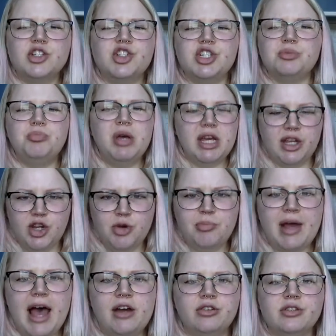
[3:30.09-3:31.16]
Just pick your
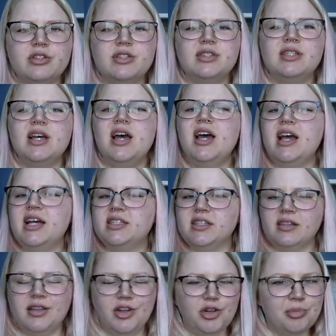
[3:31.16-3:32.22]
battles. It's a
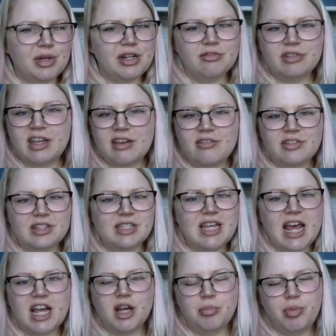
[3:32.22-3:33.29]
little bit of give and
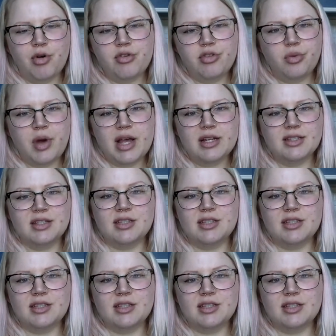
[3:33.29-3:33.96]
take both ways.